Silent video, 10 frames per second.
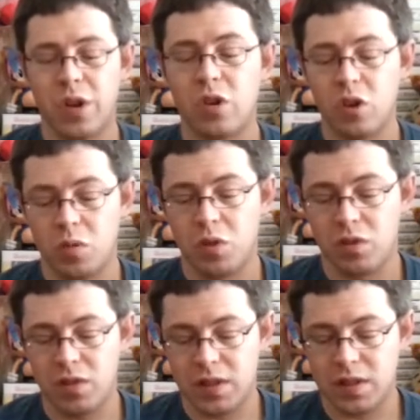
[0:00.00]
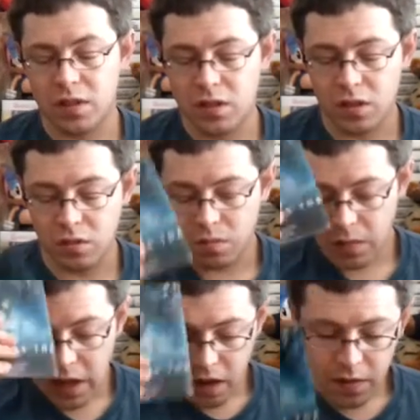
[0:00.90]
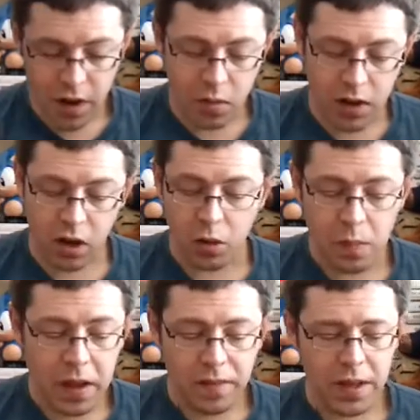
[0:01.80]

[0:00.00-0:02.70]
good movies. So there we go.